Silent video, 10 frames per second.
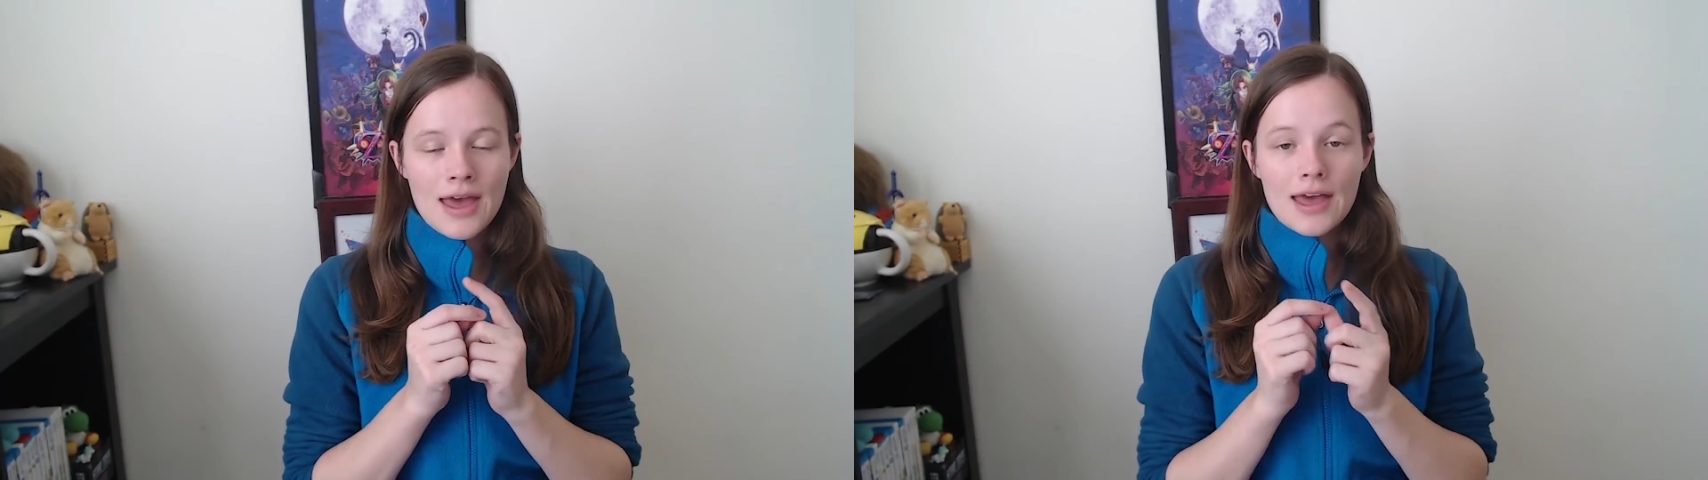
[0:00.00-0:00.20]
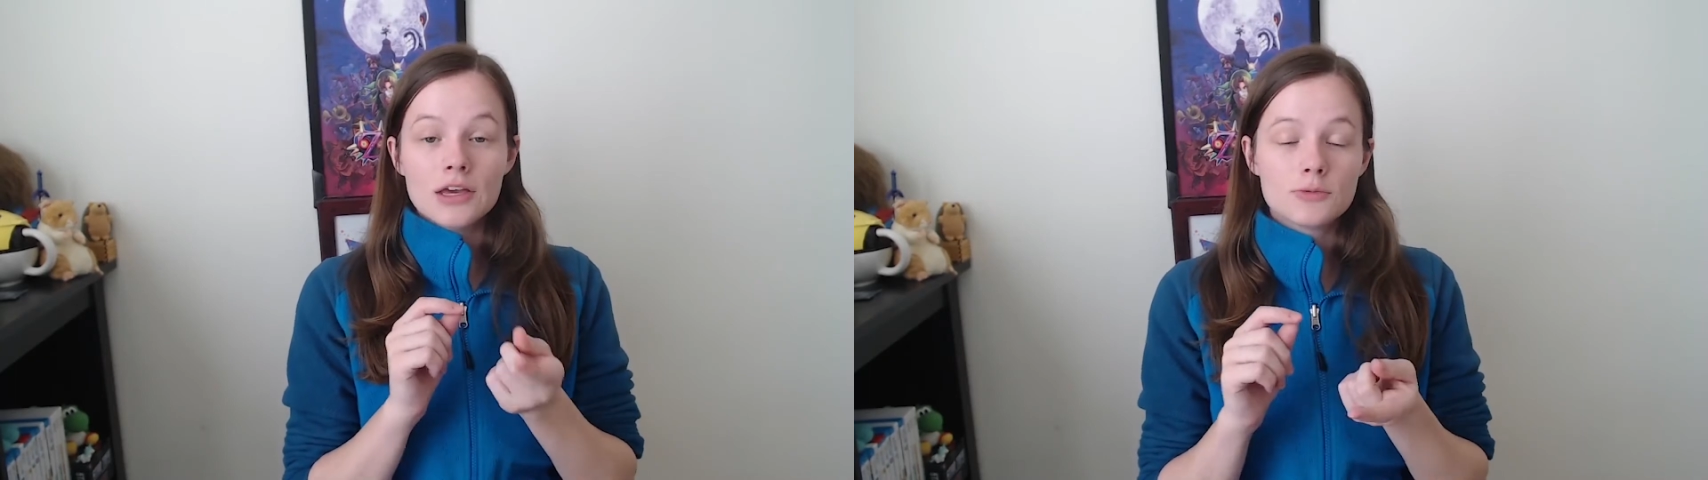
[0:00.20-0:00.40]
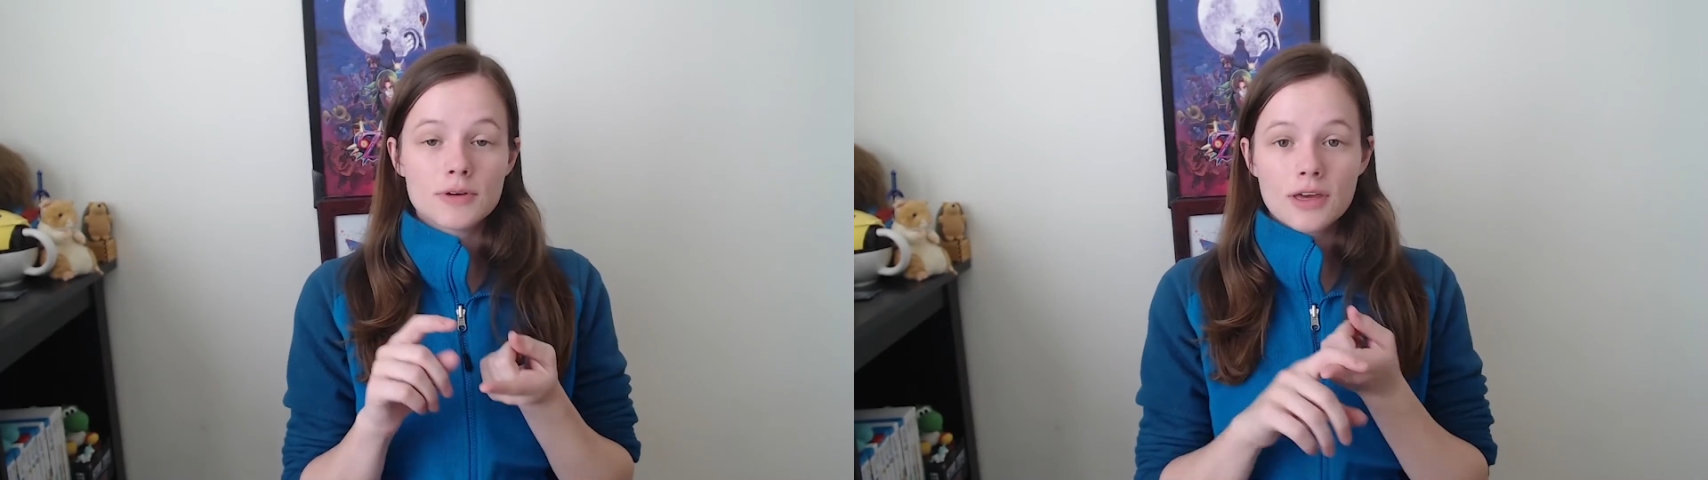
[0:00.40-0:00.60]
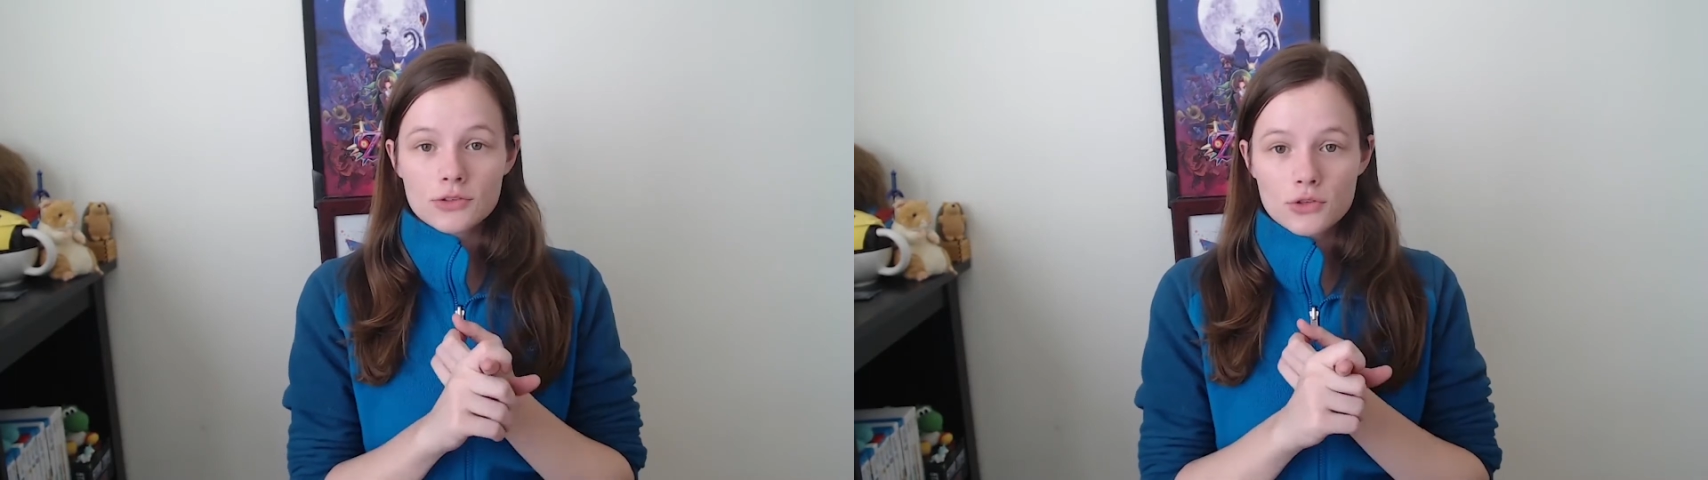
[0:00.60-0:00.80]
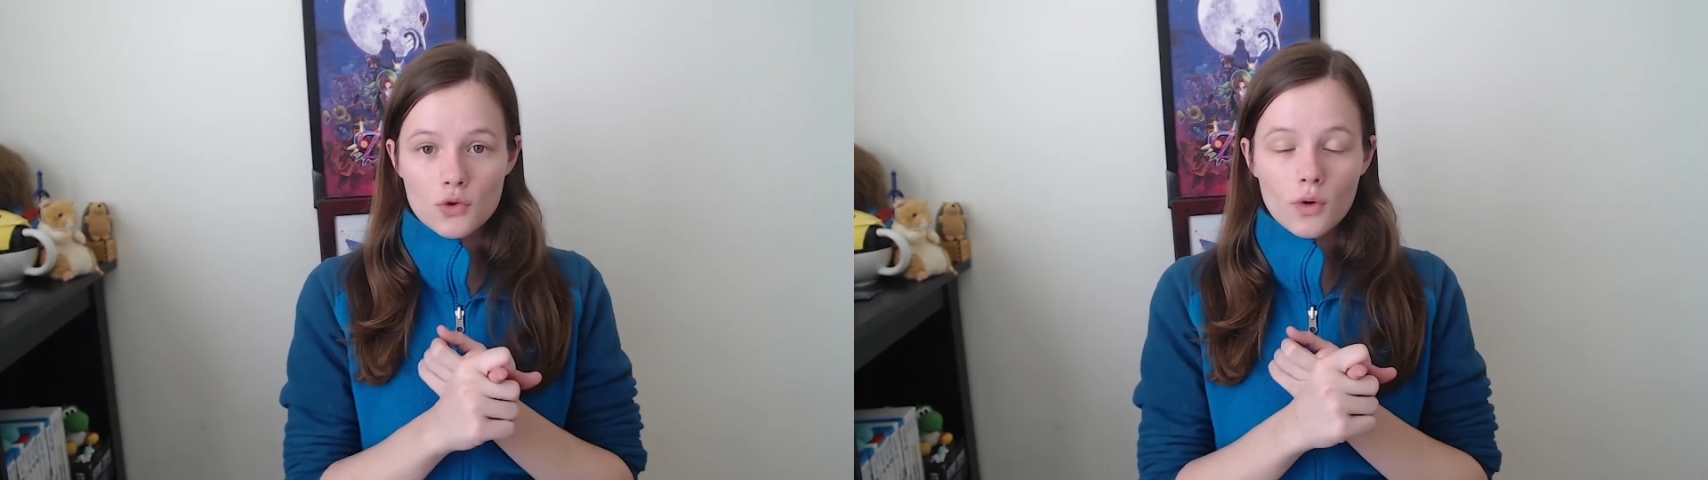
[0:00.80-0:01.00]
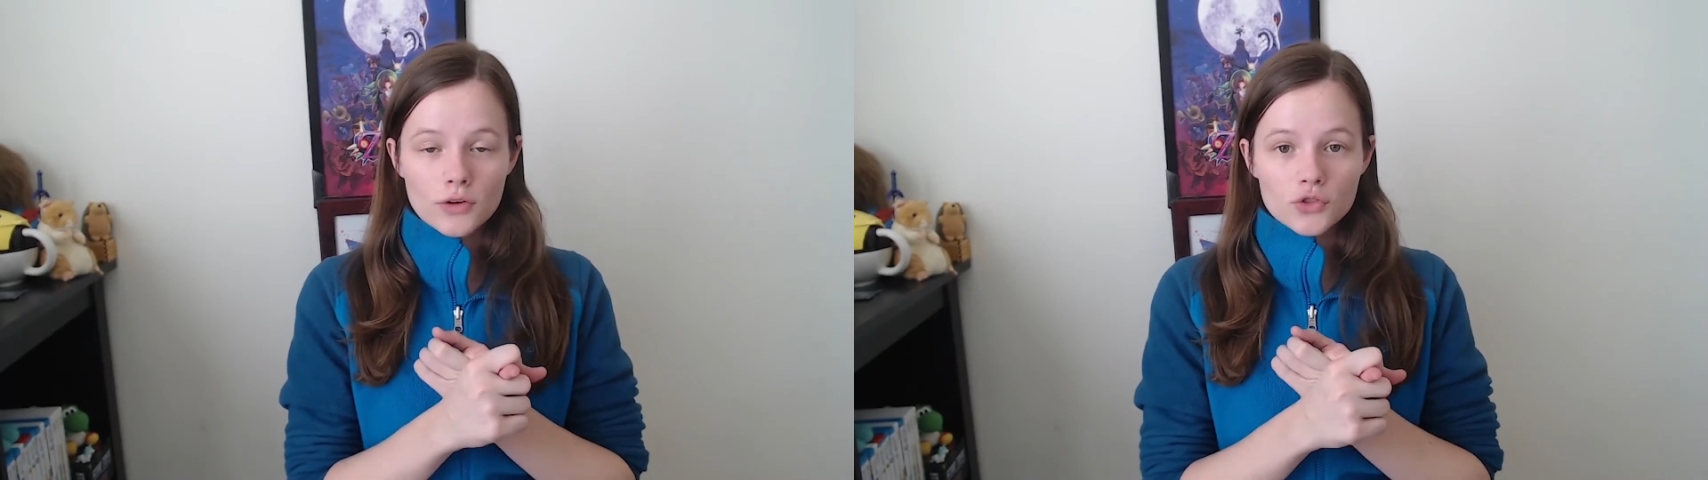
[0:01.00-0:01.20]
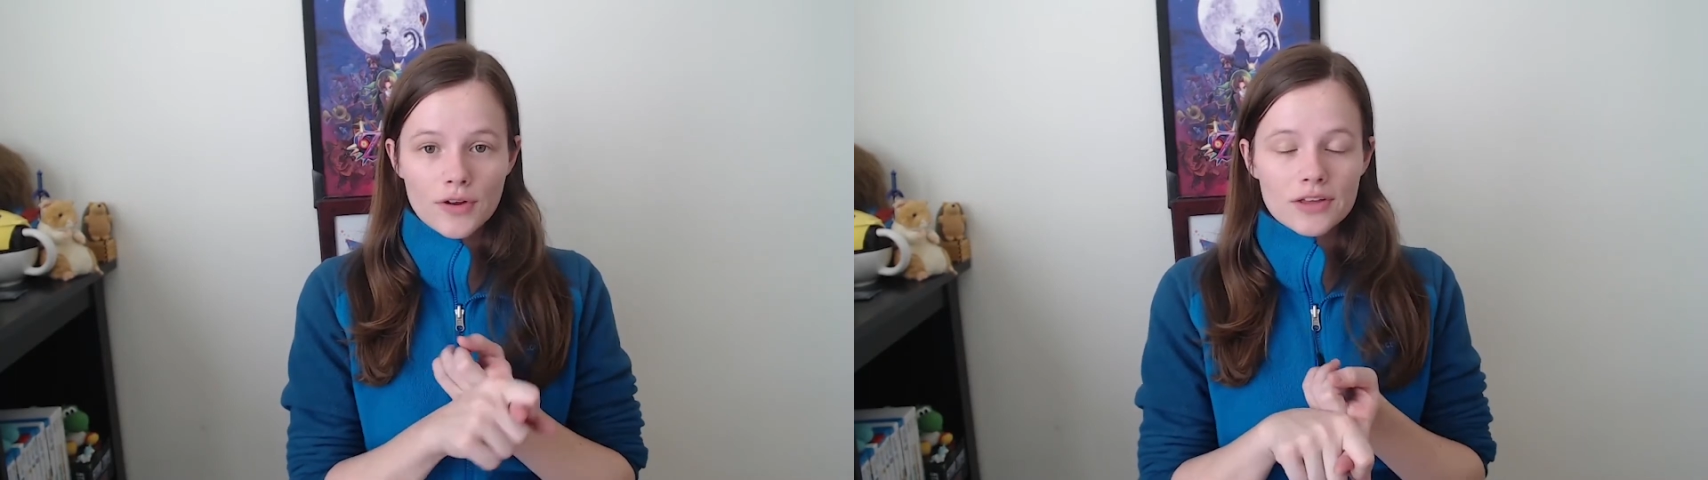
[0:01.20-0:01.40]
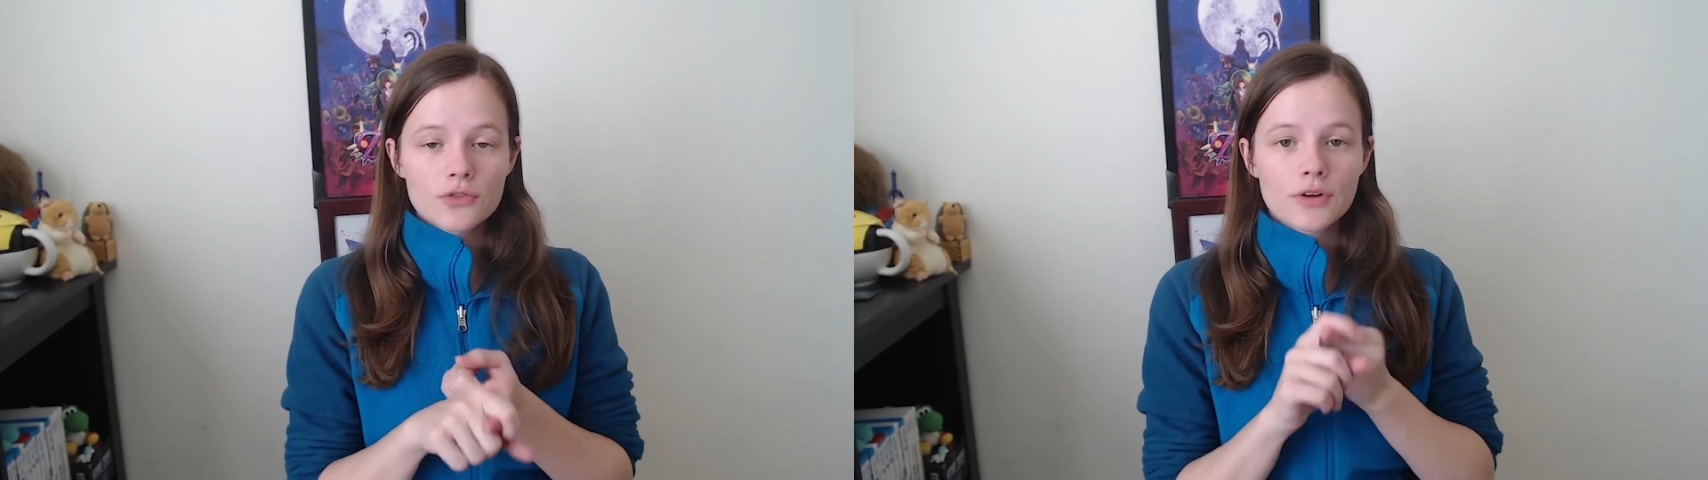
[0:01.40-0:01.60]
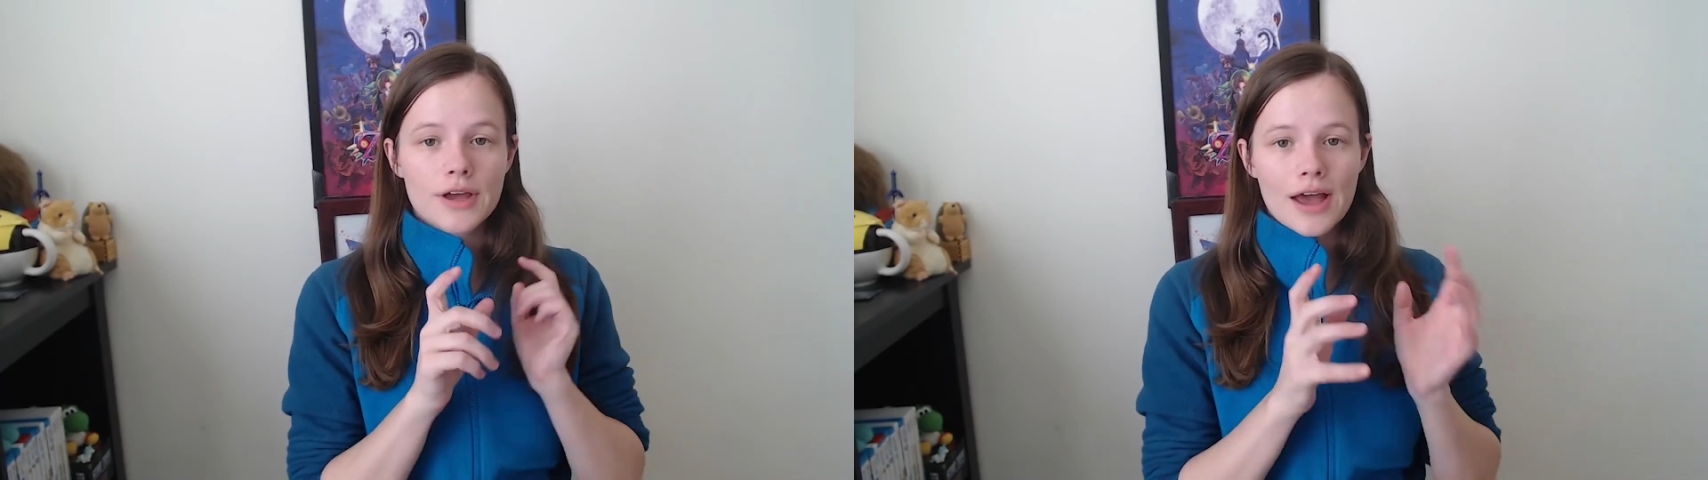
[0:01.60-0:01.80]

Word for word: is because you are transferring